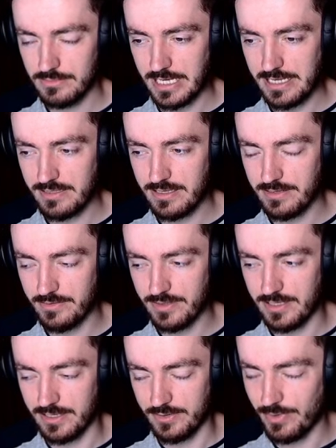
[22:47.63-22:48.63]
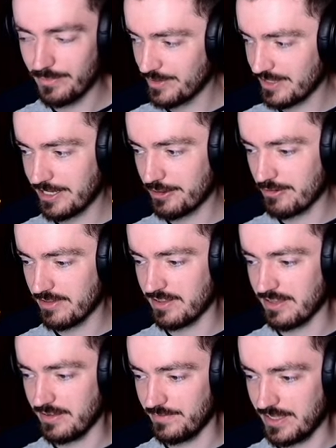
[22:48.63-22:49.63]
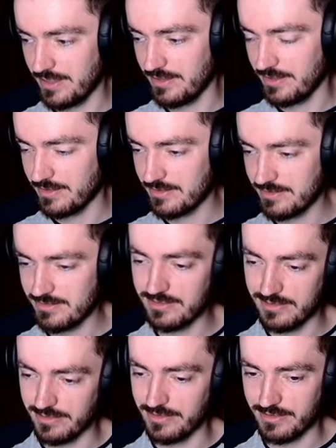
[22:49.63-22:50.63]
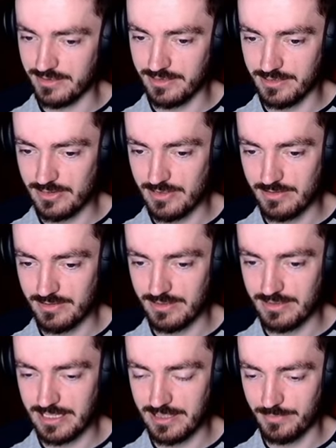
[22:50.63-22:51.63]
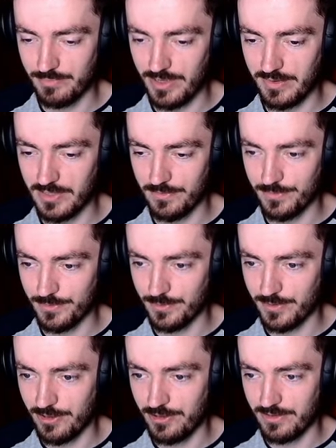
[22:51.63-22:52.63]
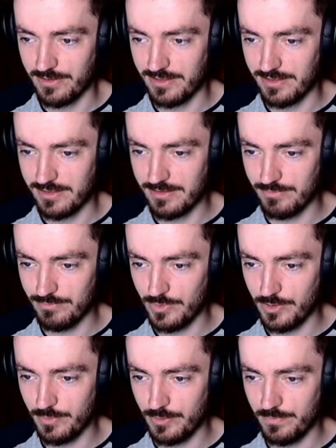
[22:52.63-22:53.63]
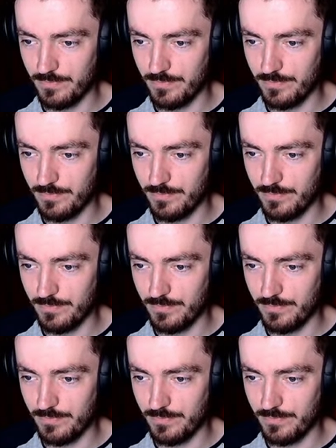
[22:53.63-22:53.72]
1806. When was electricity invented? Uh, that's a bit of a difficult question because there's multiple